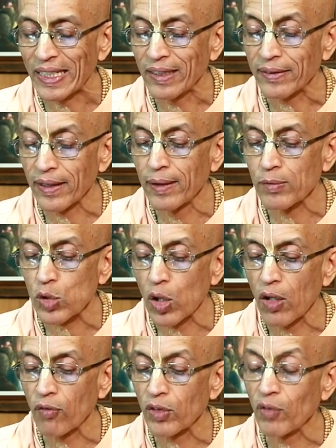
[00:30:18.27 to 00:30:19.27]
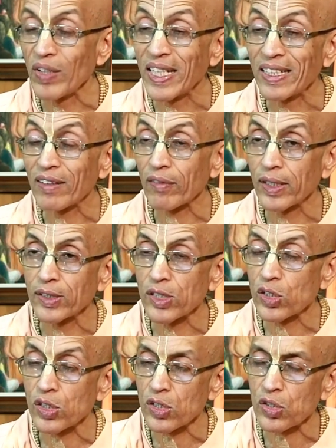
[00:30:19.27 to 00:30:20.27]
in terms of the Vedic
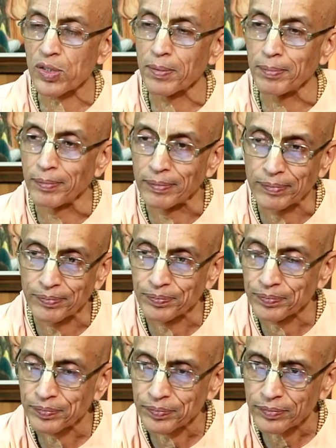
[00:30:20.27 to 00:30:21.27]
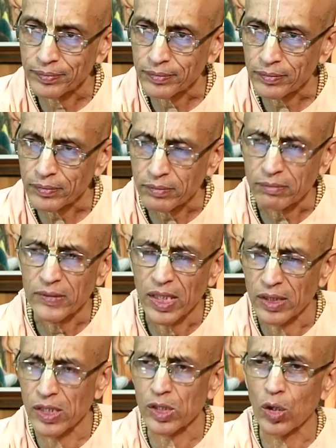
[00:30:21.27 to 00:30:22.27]
religious system.
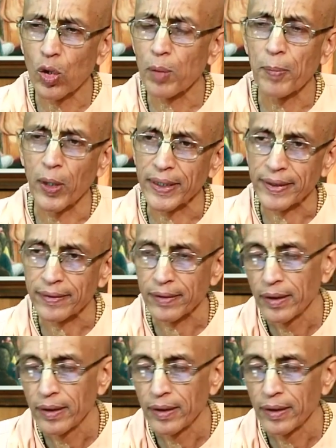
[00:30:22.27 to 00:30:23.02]
This is the whole point.